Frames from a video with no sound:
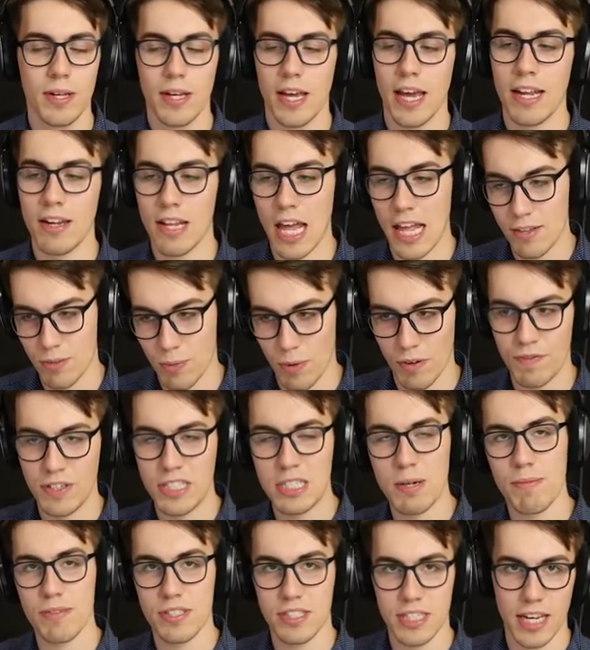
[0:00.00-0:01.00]
And that's what
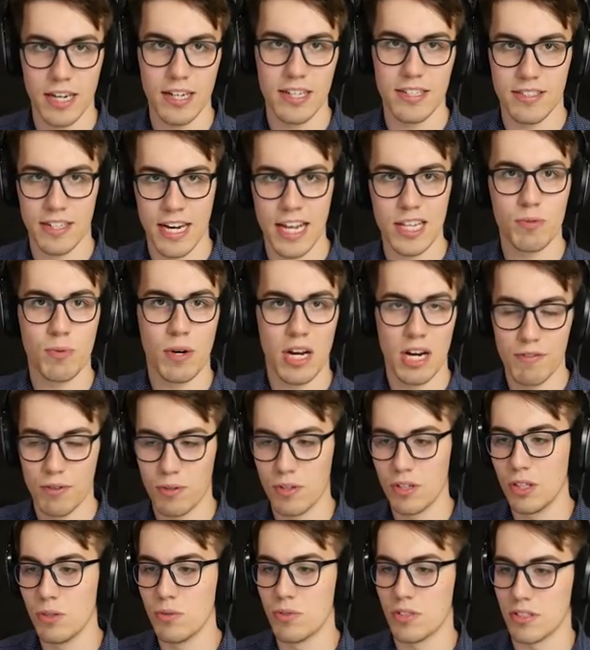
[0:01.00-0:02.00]
50% is, and that's why
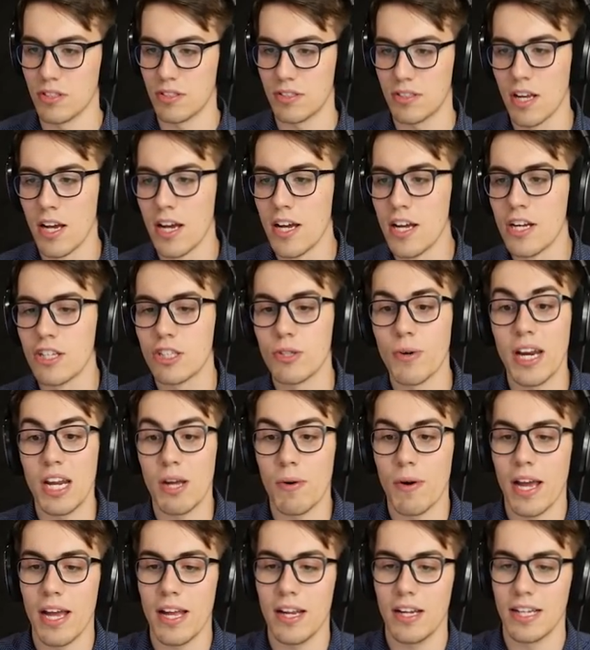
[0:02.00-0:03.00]
everyone loses. So
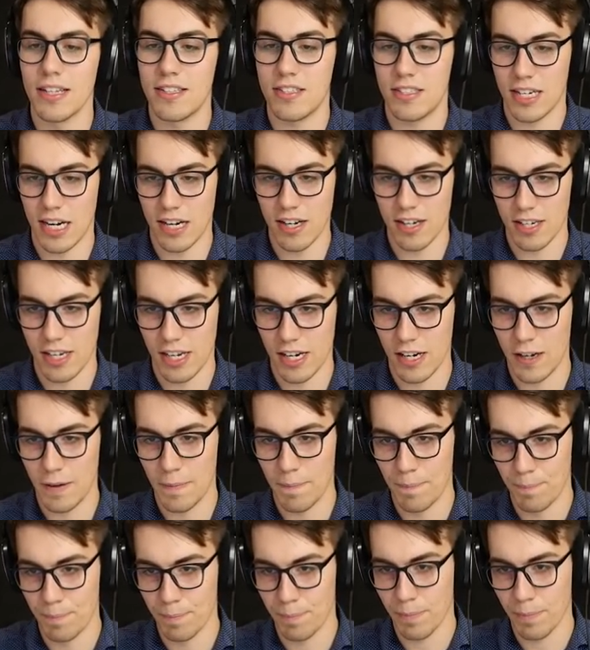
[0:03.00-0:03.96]
anyway, let's start it here.